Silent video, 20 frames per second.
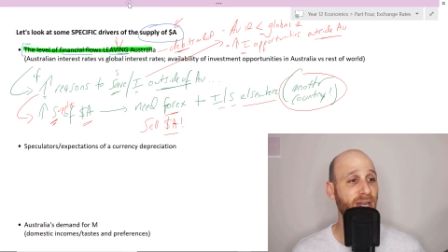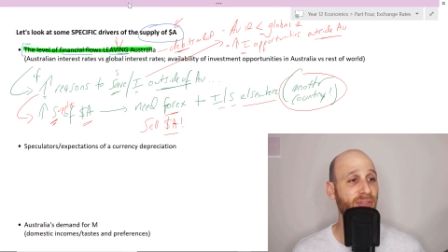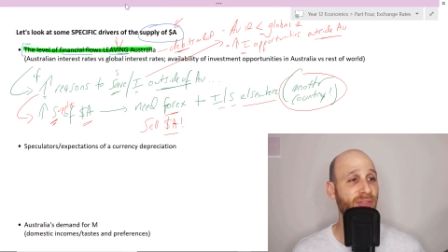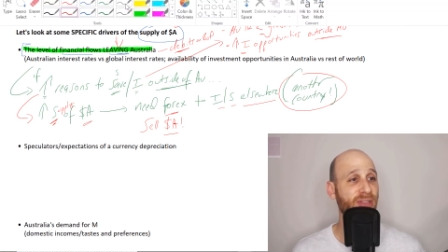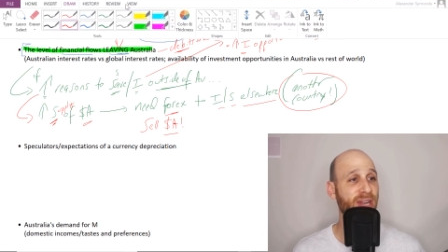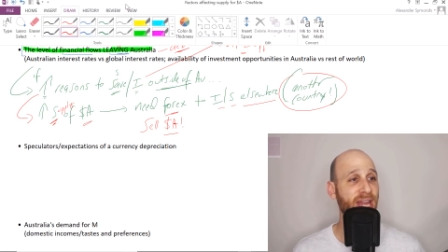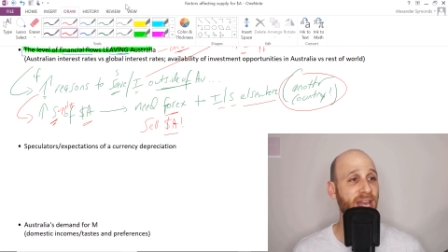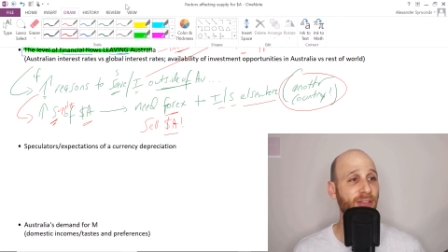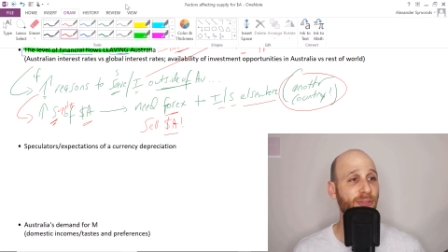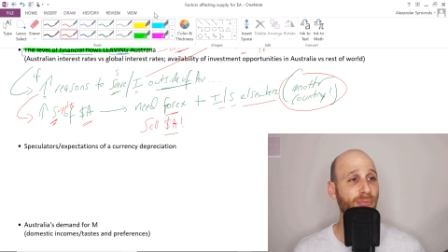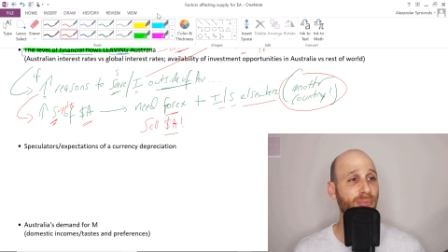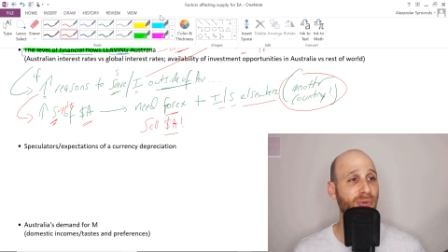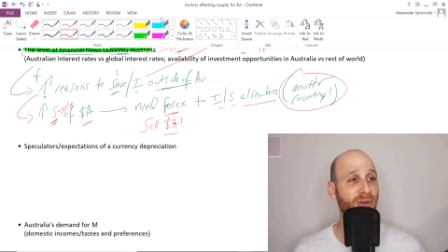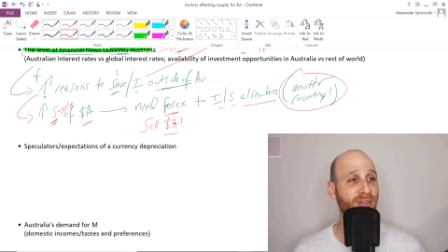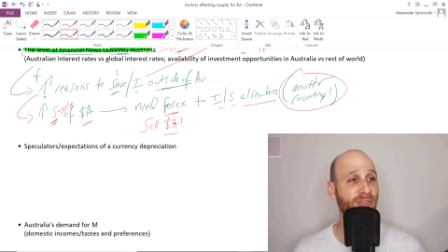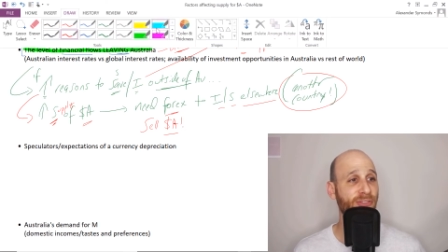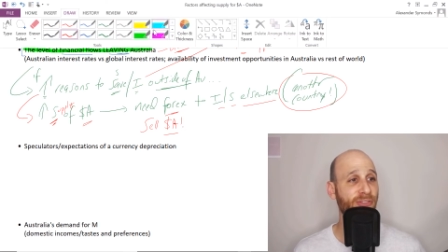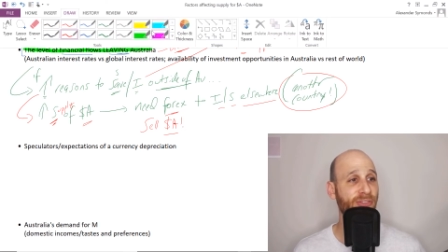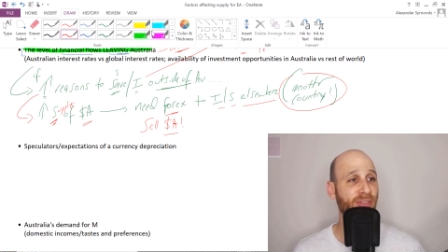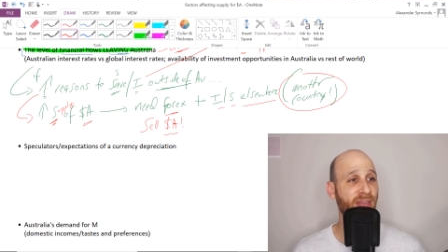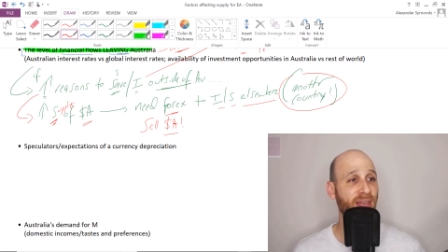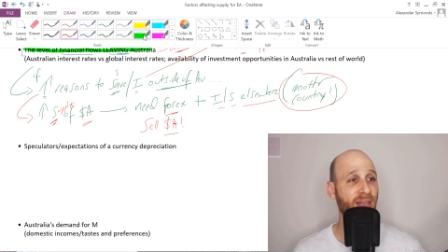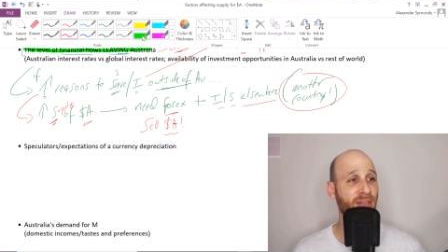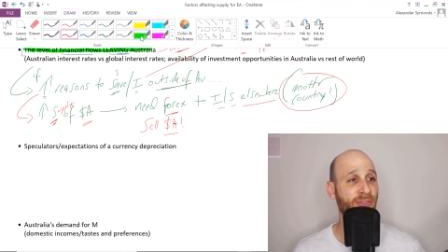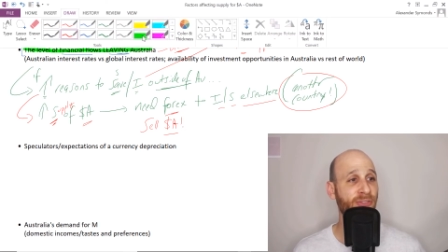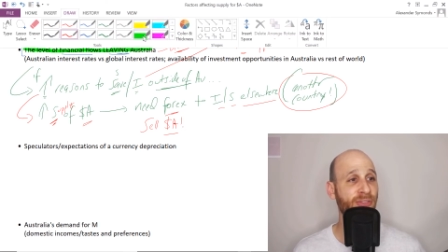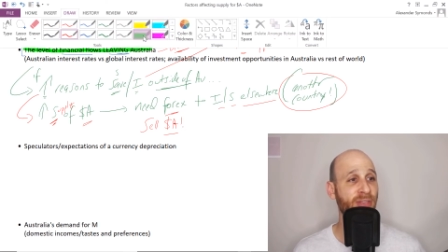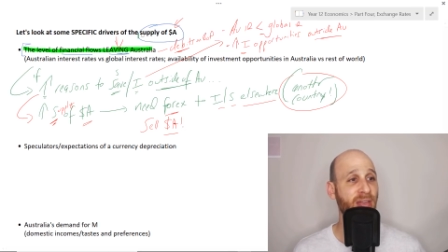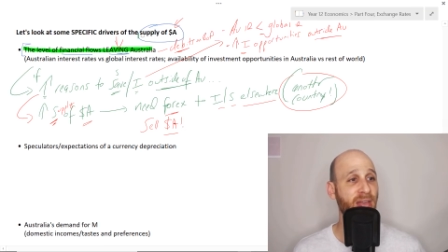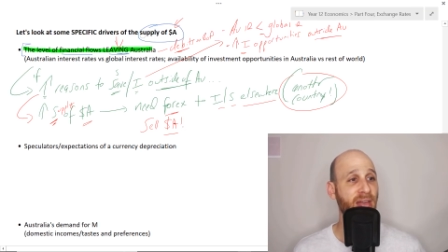And the next point
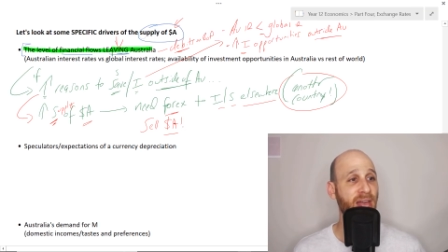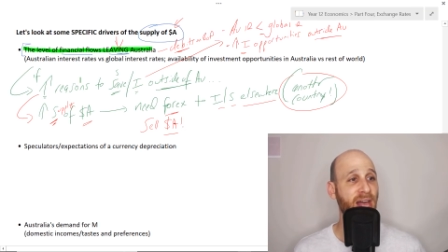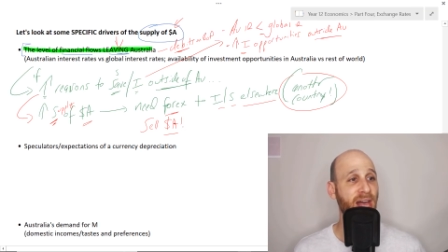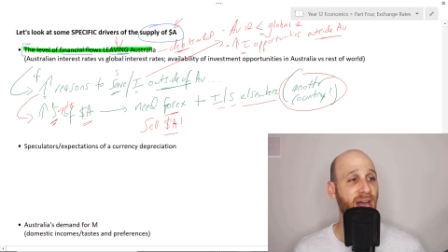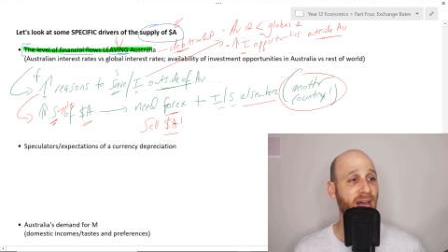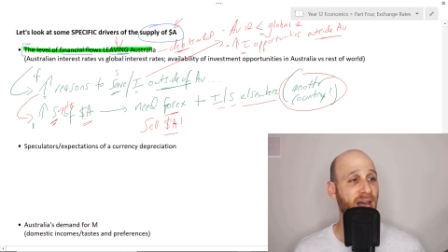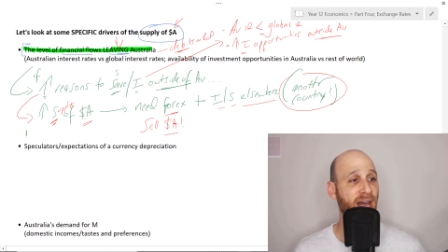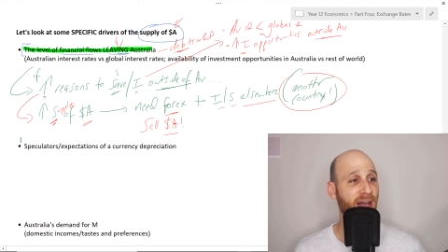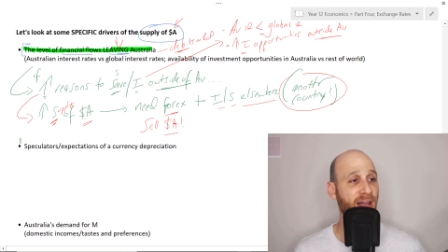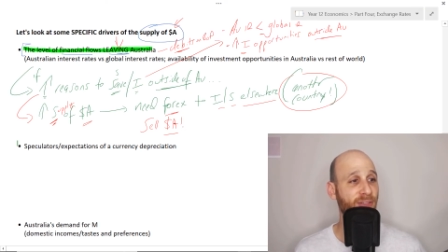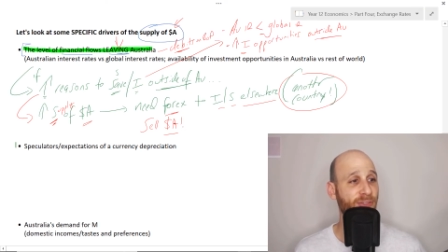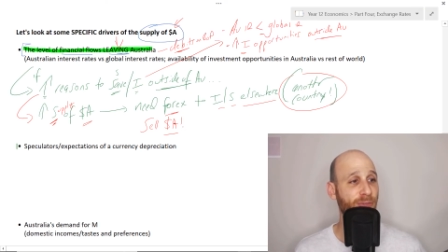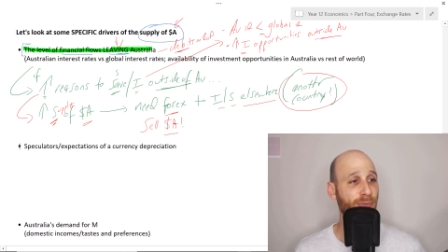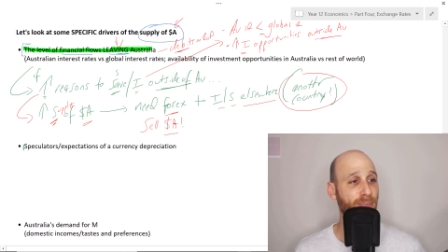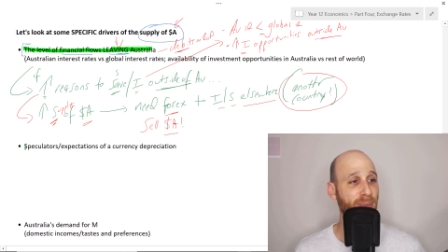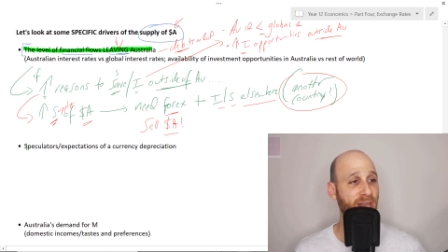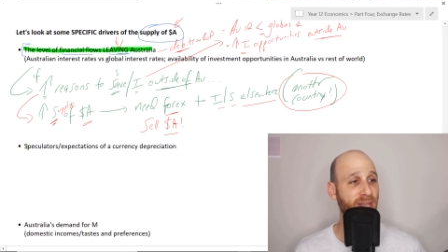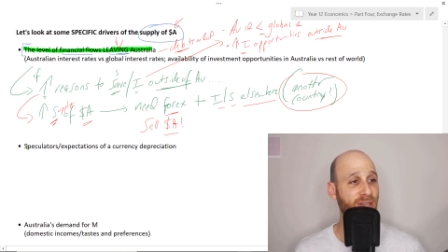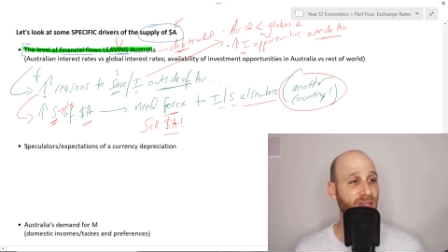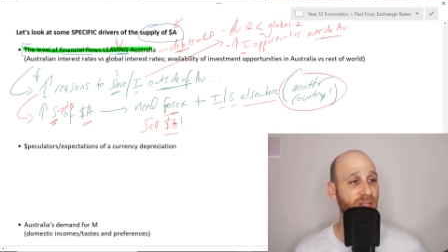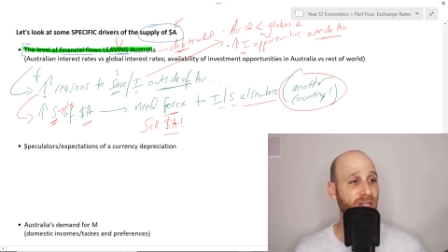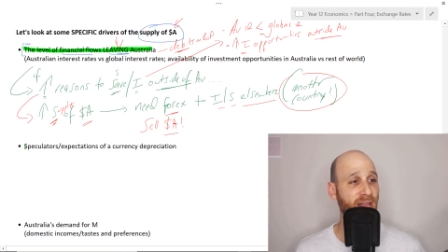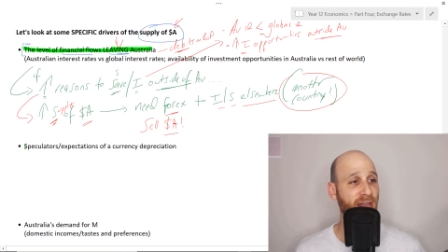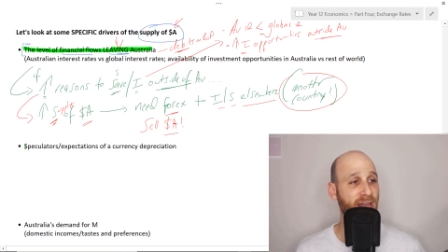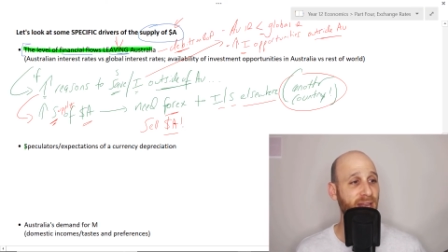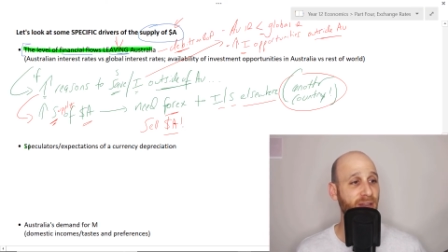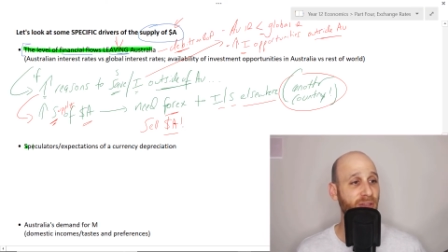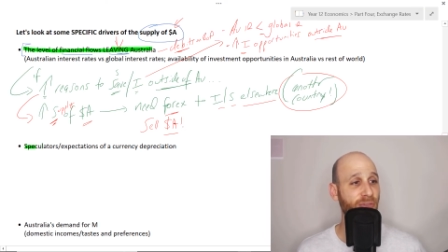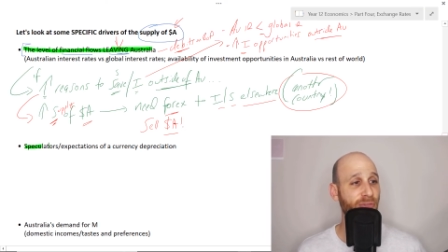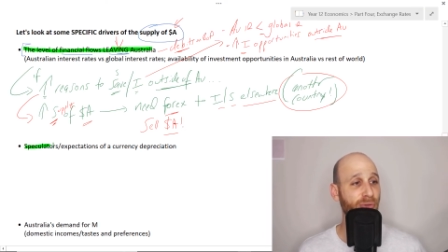says are
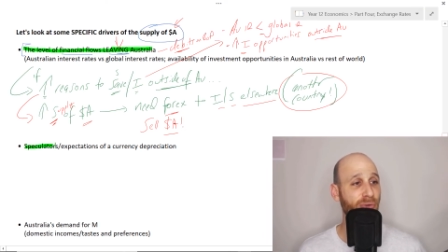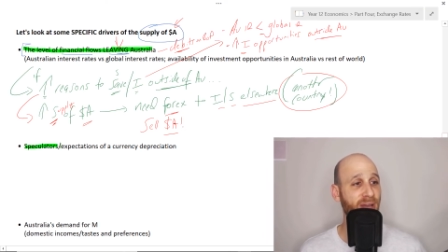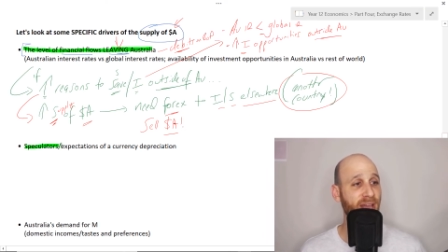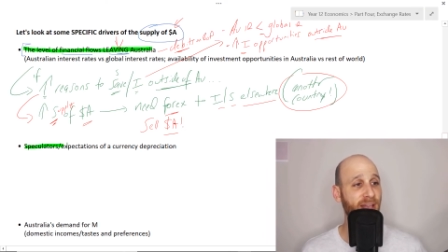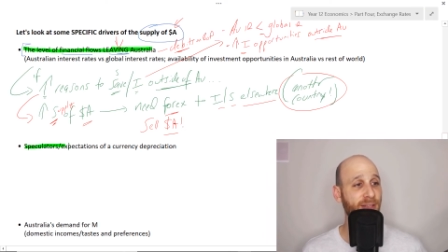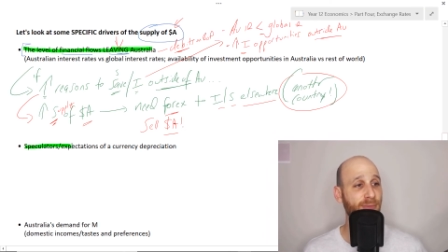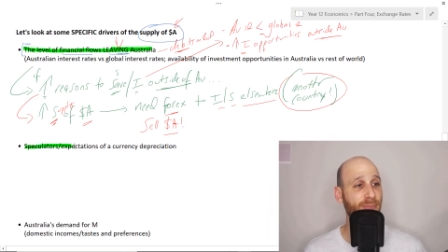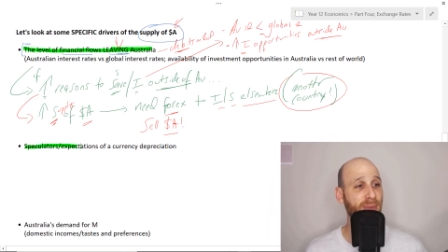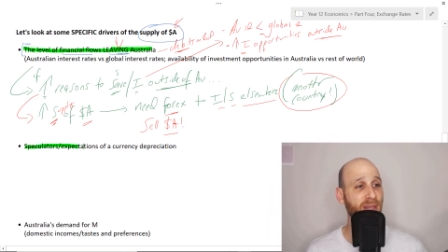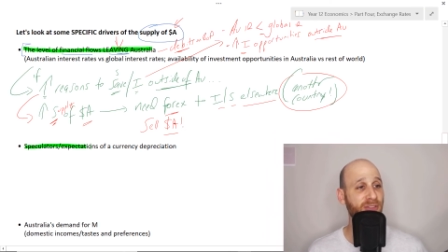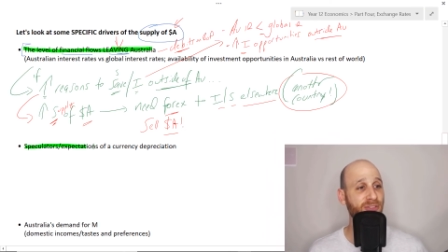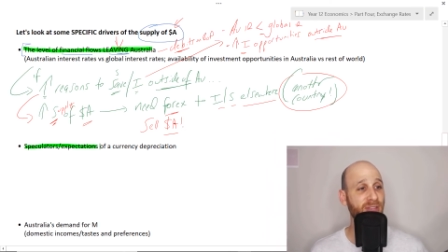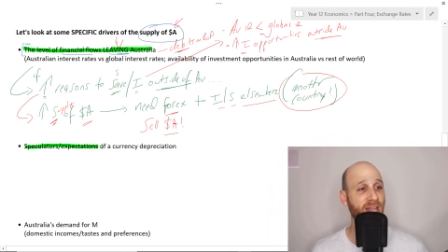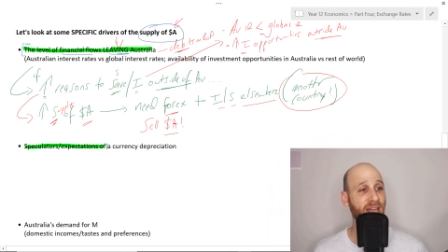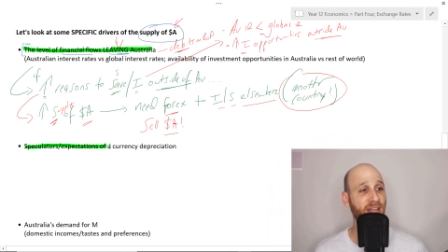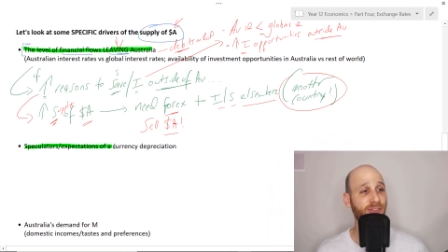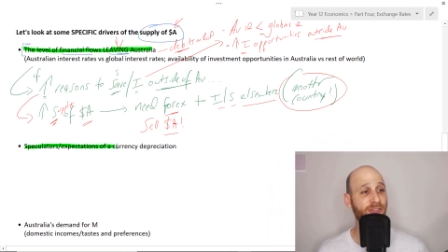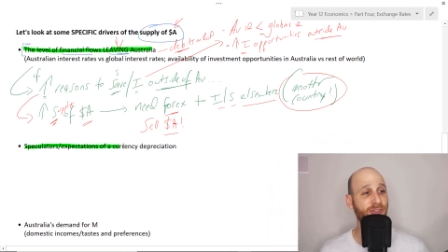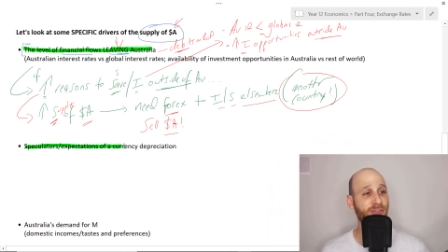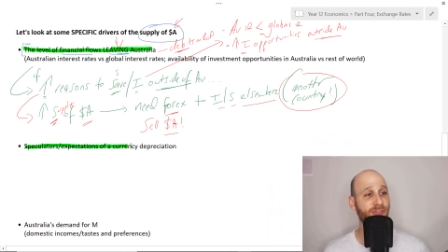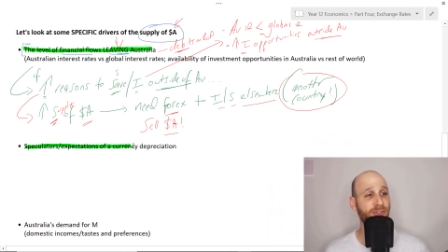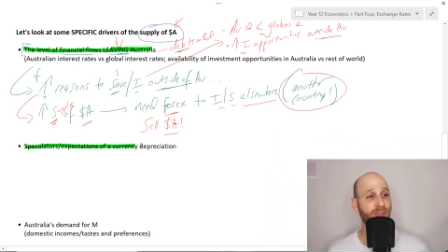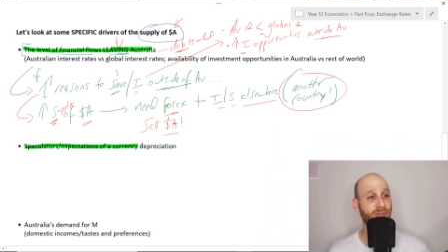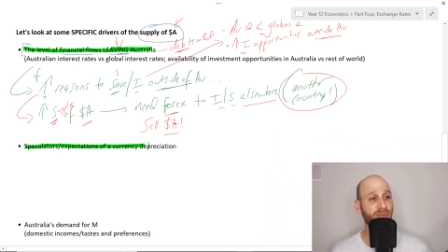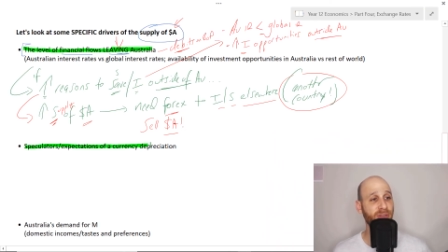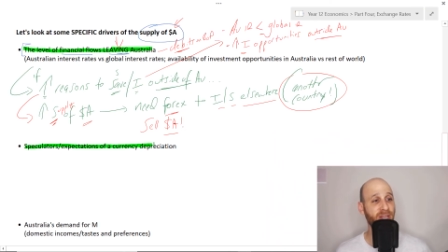speculators or expectations of a